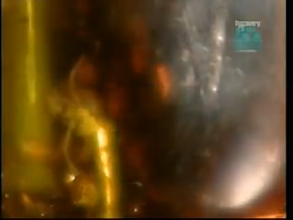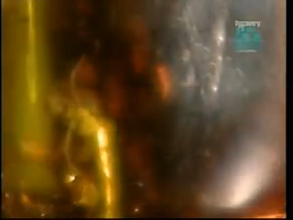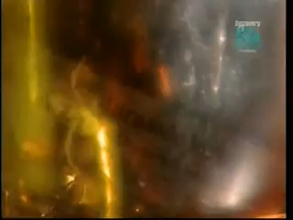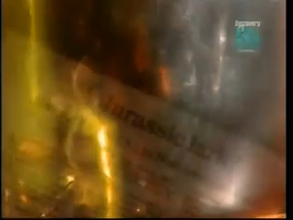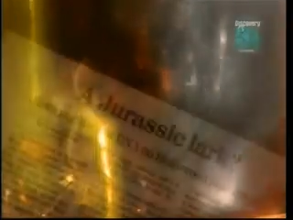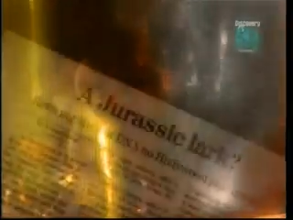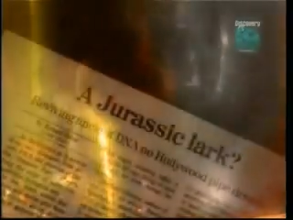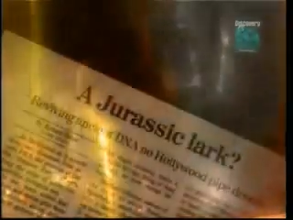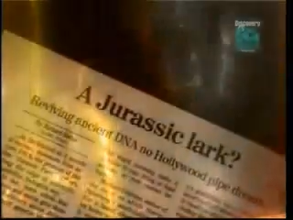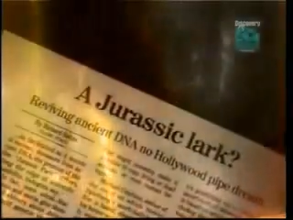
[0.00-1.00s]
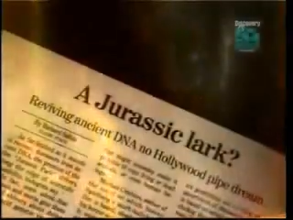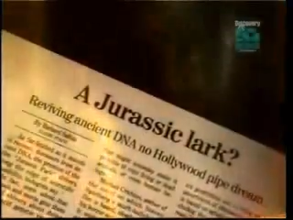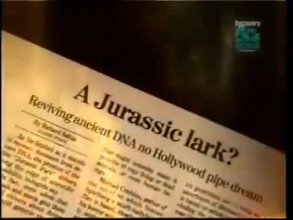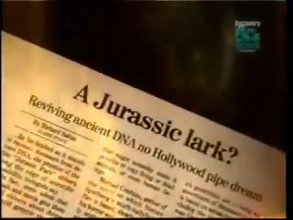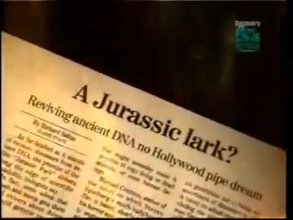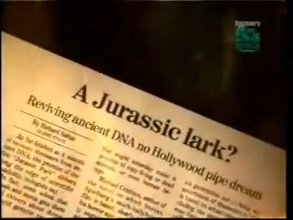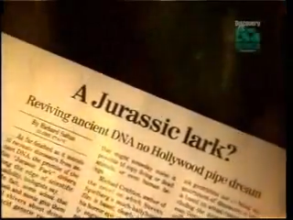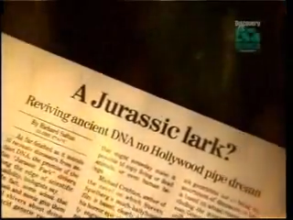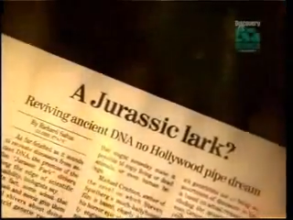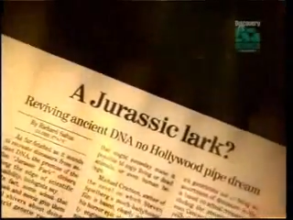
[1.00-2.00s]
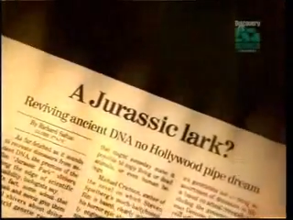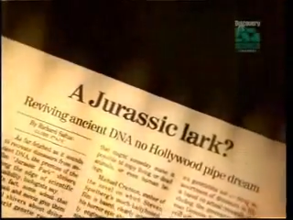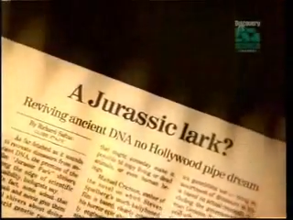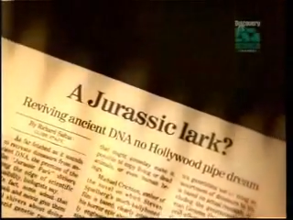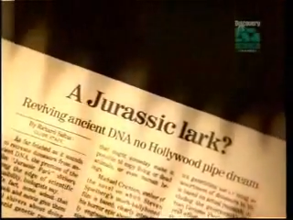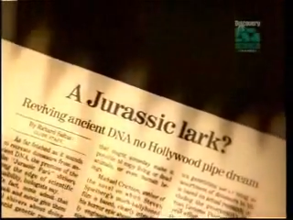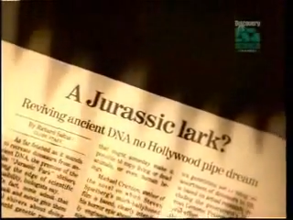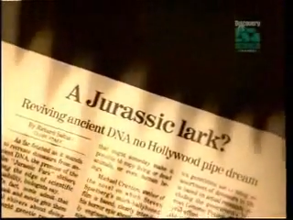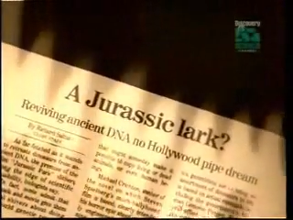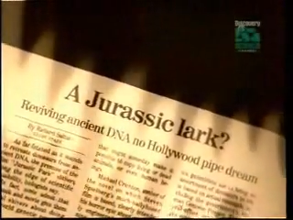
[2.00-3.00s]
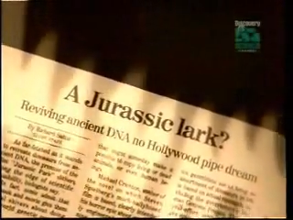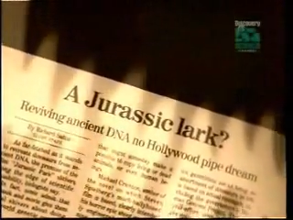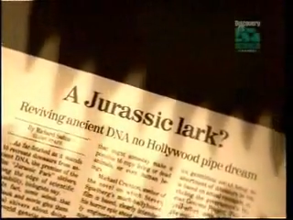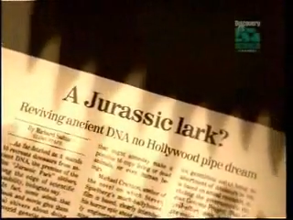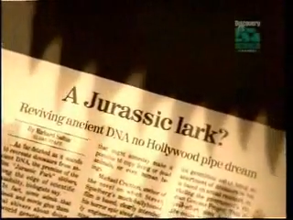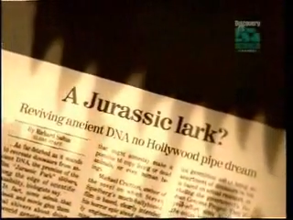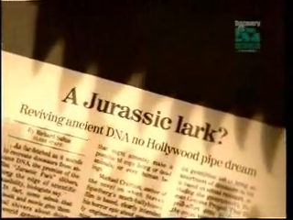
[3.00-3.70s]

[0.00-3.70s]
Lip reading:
Nobody's mouth can be seen.